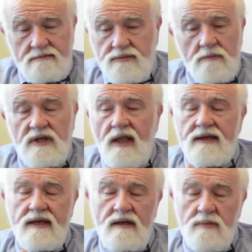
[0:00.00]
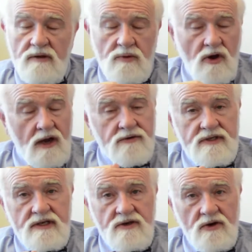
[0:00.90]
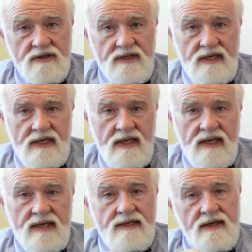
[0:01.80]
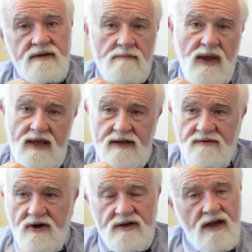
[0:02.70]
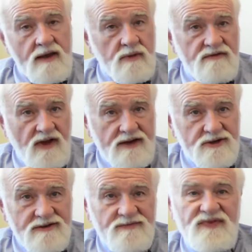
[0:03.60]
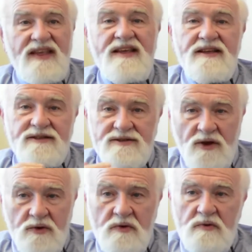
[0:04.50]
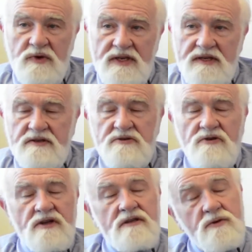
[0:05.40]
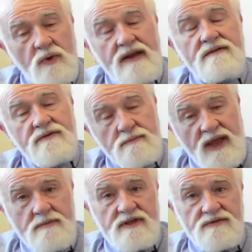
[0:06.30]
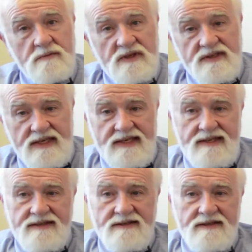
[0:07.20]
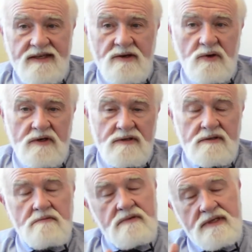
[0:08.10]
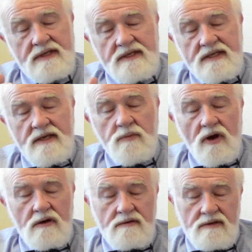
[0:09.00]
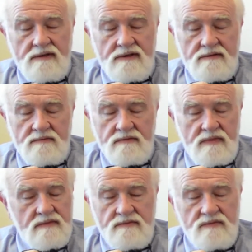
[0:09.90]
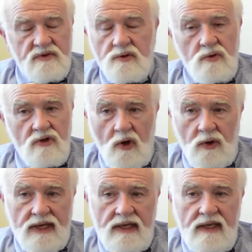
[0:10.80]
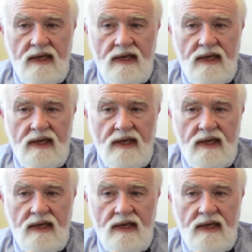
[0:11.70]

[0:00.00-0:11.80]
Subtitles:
probably like any big bureaucracy in New York City, doesn't pay in a very timely fashion. So we struggle to wait for payments from the city in order to keep our school going.